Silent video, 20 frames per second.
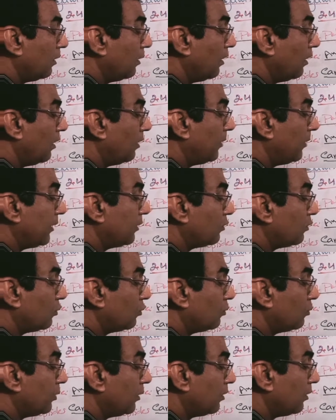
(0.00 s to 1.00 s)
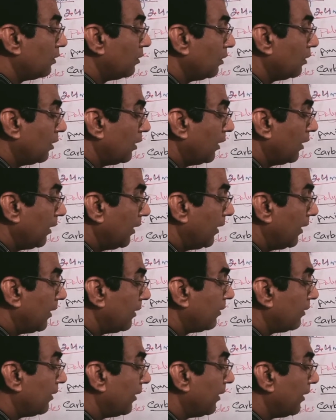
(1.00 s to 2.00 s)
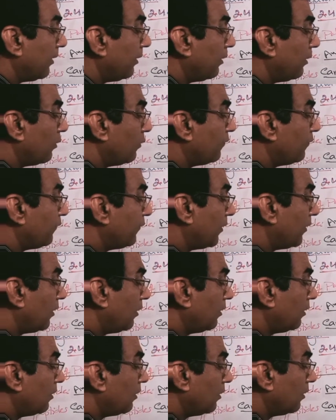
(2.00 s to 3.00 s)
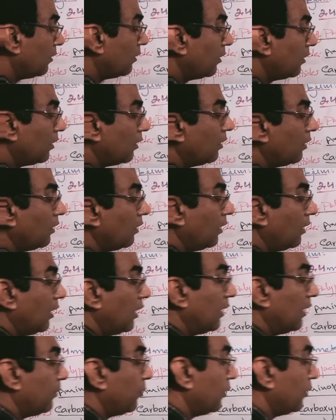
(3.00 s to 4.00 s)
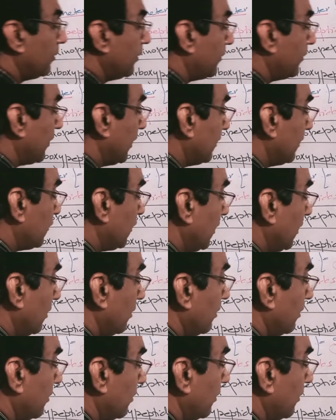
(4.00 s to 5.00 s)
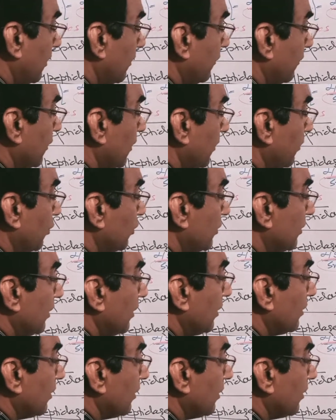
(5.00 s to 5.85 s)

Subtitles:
amino group at the end of a polypeptide chain. If suppose these